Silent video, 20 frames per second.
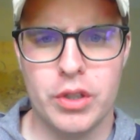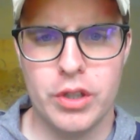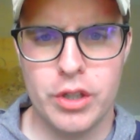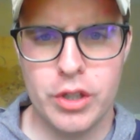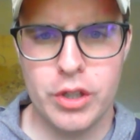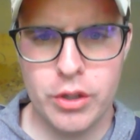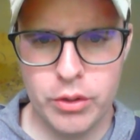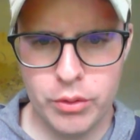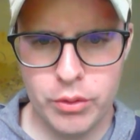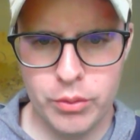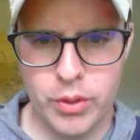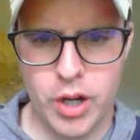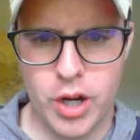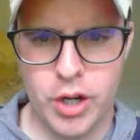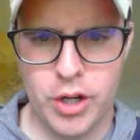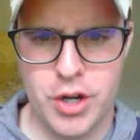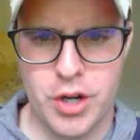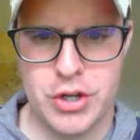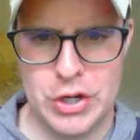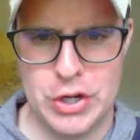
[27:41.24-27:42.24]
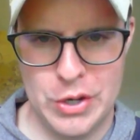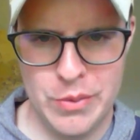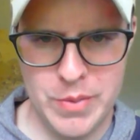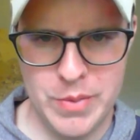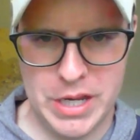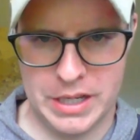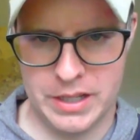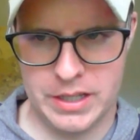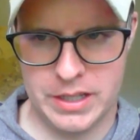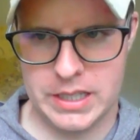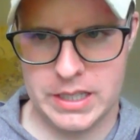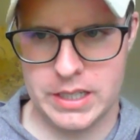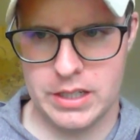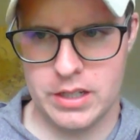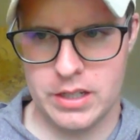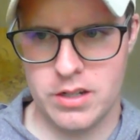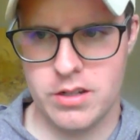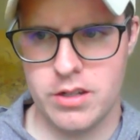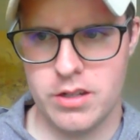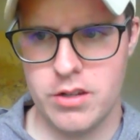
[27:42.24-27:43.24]
You are a German.
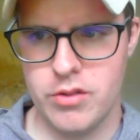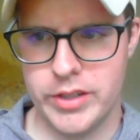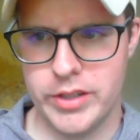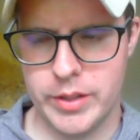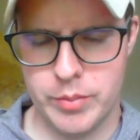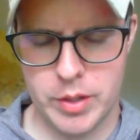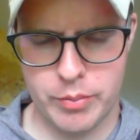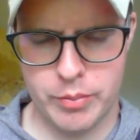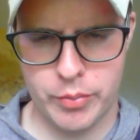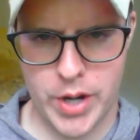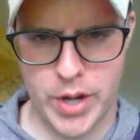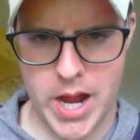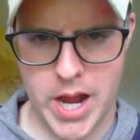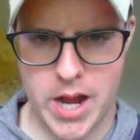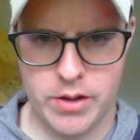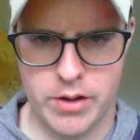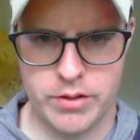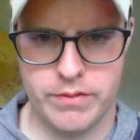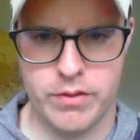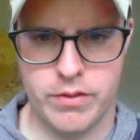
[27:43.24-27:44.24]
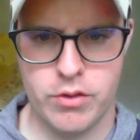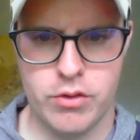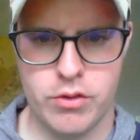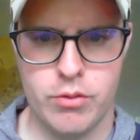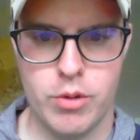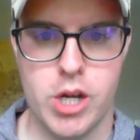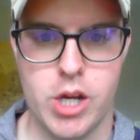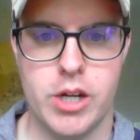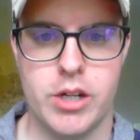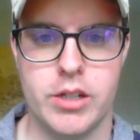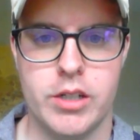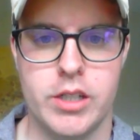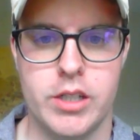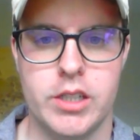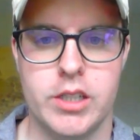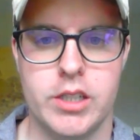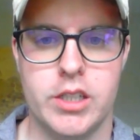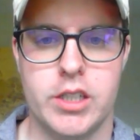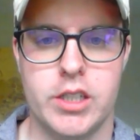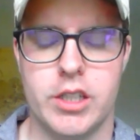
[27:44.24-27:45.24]
You should be proud of who you are.
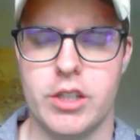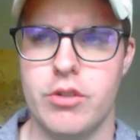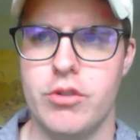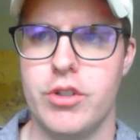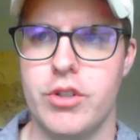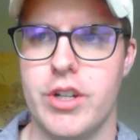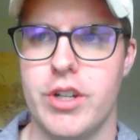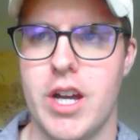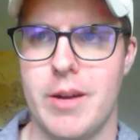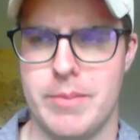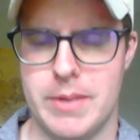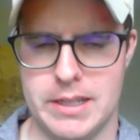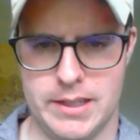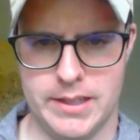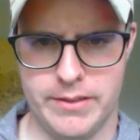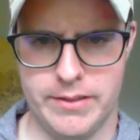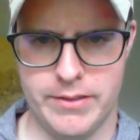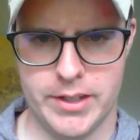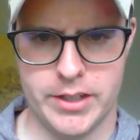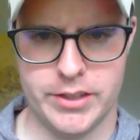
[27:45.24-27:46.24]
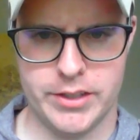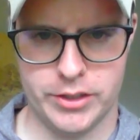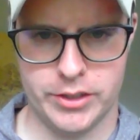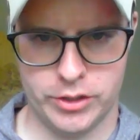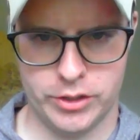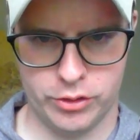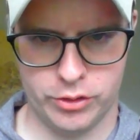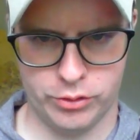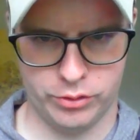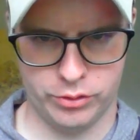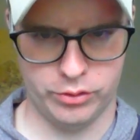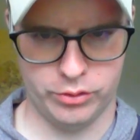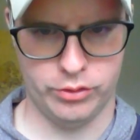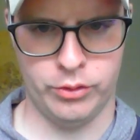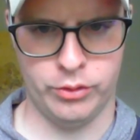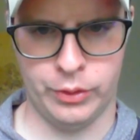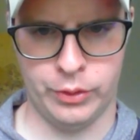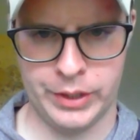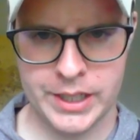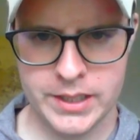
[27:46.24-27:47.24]
You should not be living on the
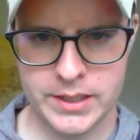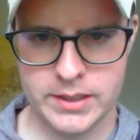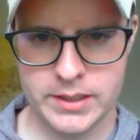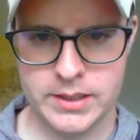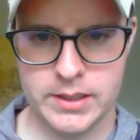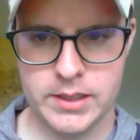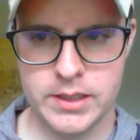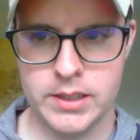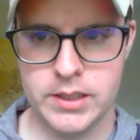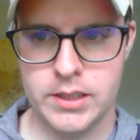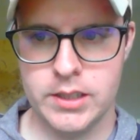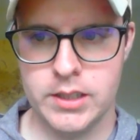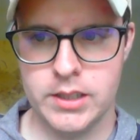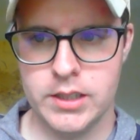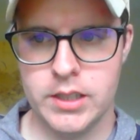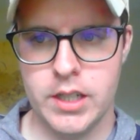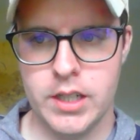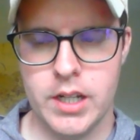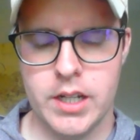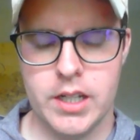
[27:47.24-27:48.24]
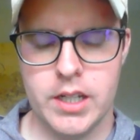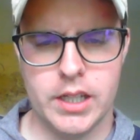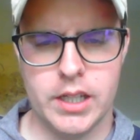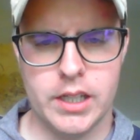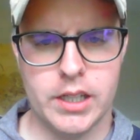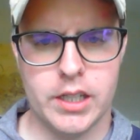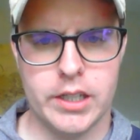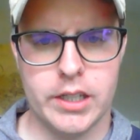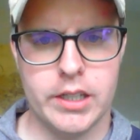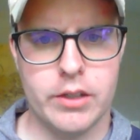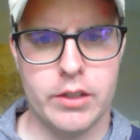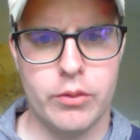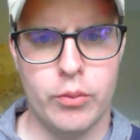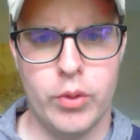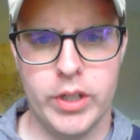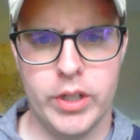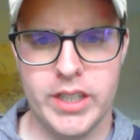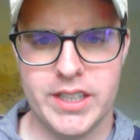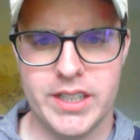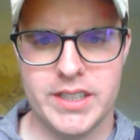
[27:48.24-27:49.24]
streets.
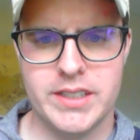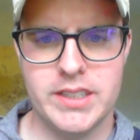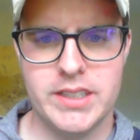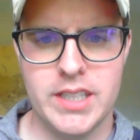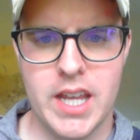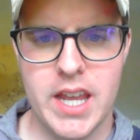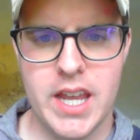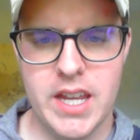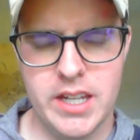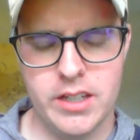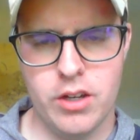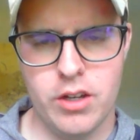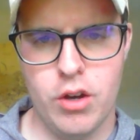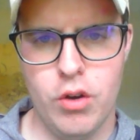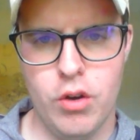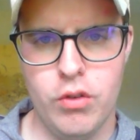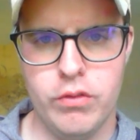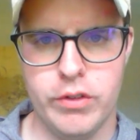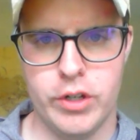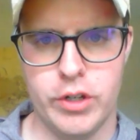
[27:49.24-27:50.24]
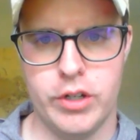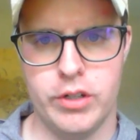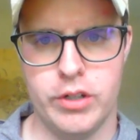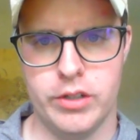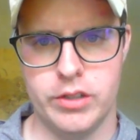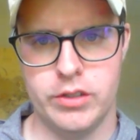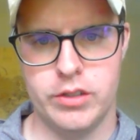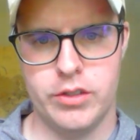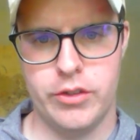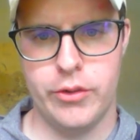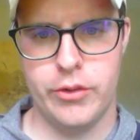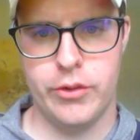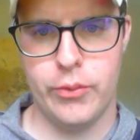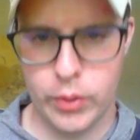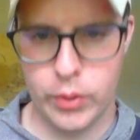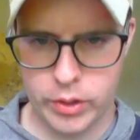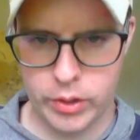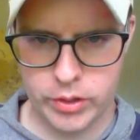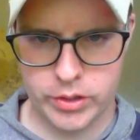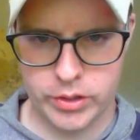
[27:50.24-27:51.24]
We're going to take over the
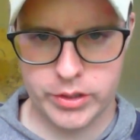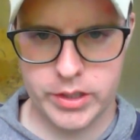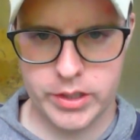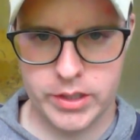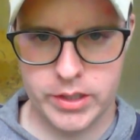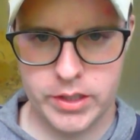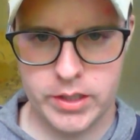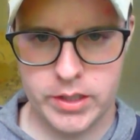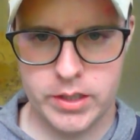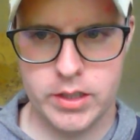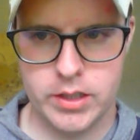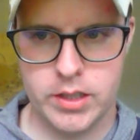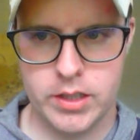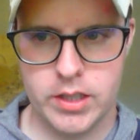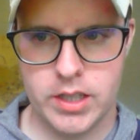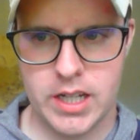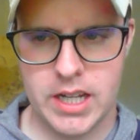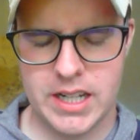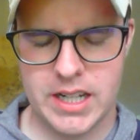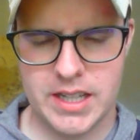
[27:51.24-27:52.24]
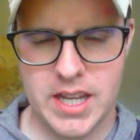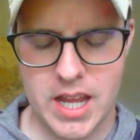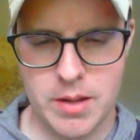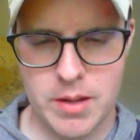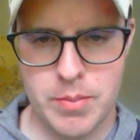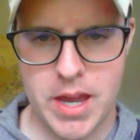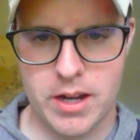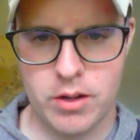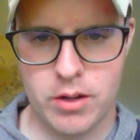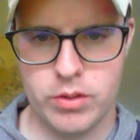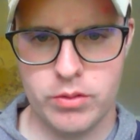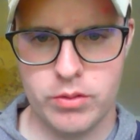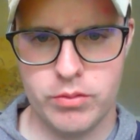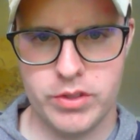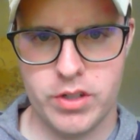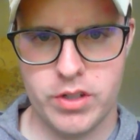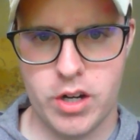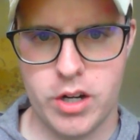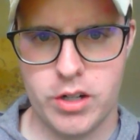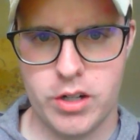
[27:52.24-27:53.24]
world and take back what
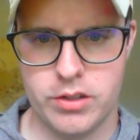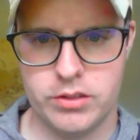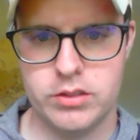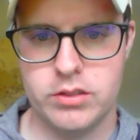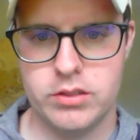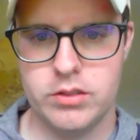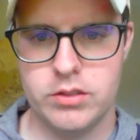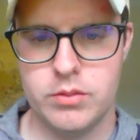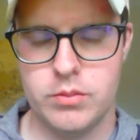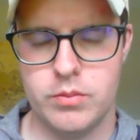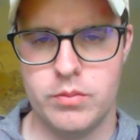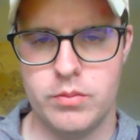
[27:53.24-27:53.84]
was ours."